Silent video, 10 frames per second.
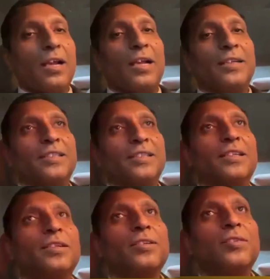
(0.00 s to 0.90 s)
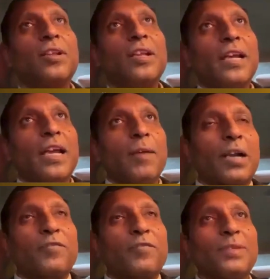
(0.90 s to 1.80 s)
And
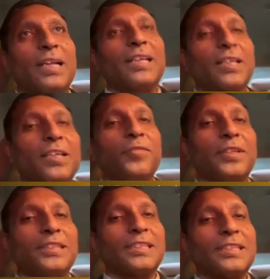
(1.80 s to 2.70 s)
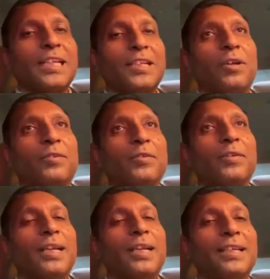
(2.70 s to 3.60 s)
apart from that, the key features that you have
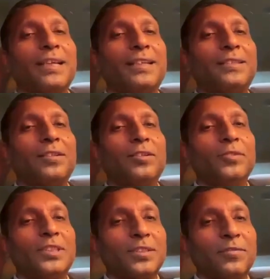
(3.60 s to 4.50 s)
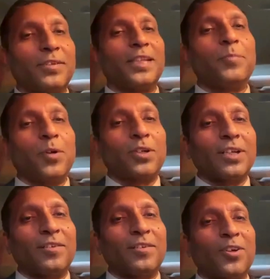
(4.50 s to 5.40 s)
given at the end, which is very
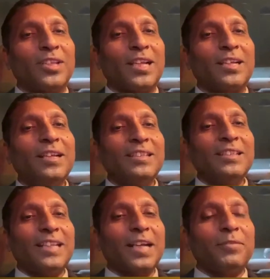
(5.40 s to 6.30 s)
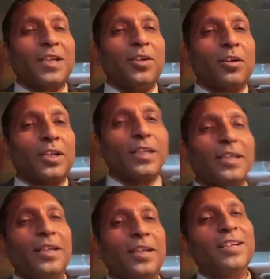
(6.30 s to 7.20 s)
important for that we cannot get
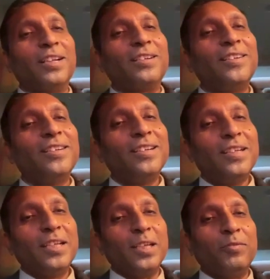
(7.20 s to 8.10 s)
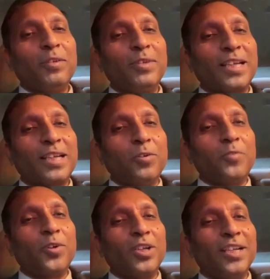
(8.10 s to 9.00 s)
anywhere. Even we can go
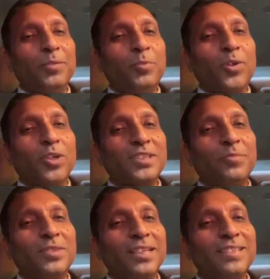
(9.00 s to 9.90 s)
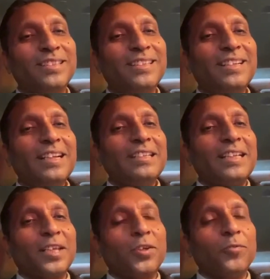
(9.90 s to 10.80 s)
for any book or something.
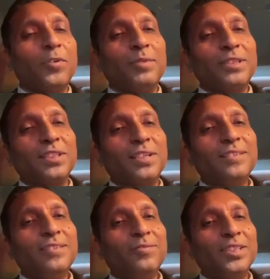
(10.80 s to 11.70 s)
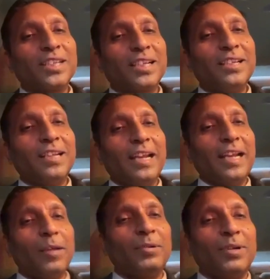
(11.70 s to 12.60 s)
Thank you very much, sir, once again,
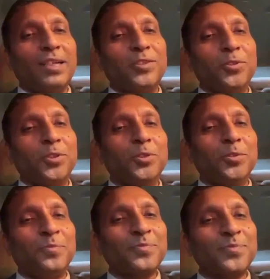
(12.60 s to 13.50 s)
and happy birthday to you.